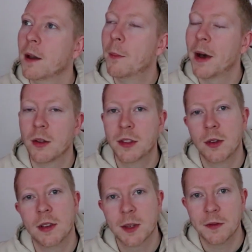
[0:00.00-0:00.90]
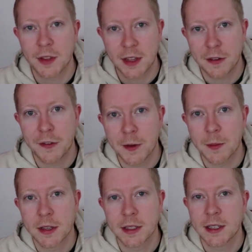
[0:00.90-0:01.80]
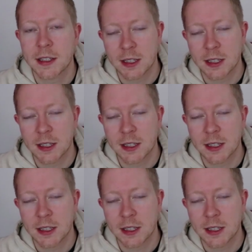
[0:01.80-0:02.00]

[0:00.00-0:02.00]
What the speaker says: about doing something different in business,